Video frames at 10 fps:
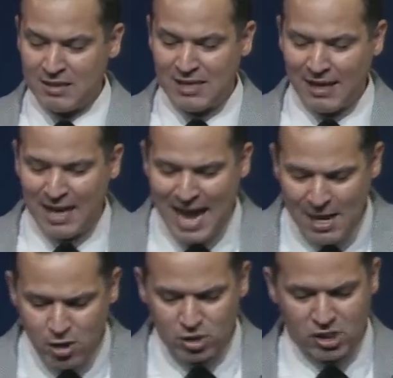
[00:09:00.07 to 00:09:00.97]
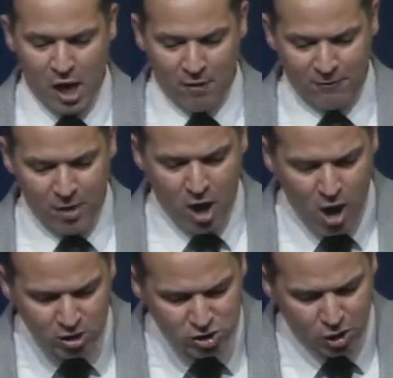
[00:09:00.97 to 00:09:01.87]
Delight yourself
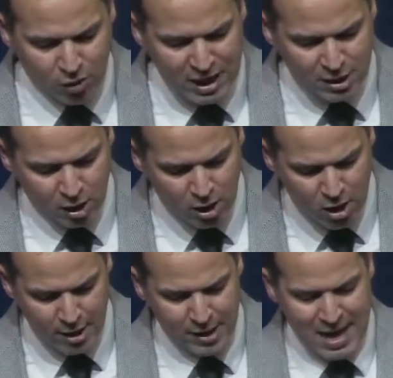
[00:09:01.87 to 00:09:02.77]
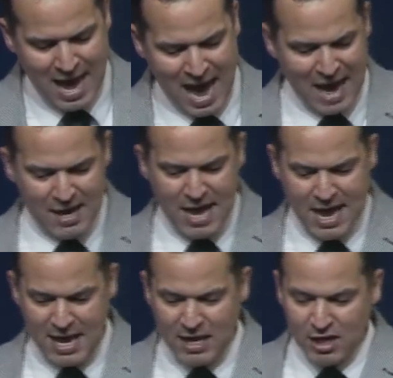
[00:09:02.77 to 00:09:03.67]
also in the Lord, and
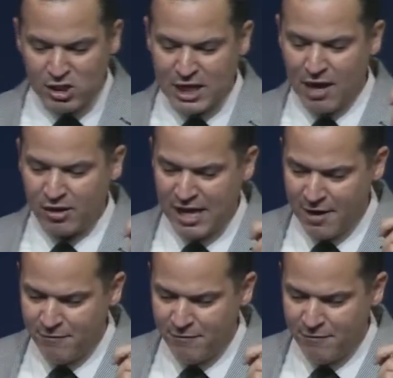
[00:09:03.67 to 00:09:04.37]
he shall give